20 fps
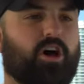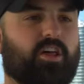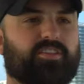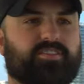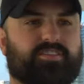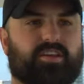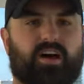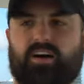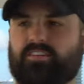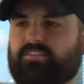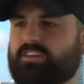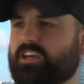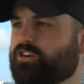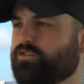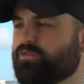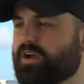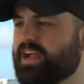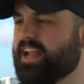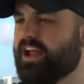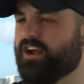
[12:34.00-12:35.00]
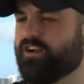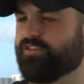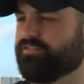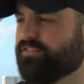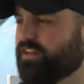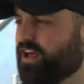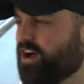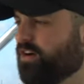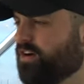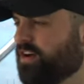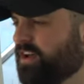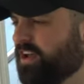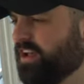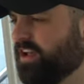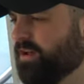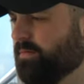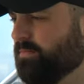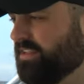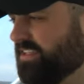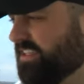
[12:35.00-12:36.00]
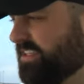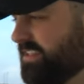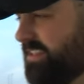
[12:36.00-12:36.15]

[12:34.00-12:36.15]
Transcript: all this off, get great airflow. But it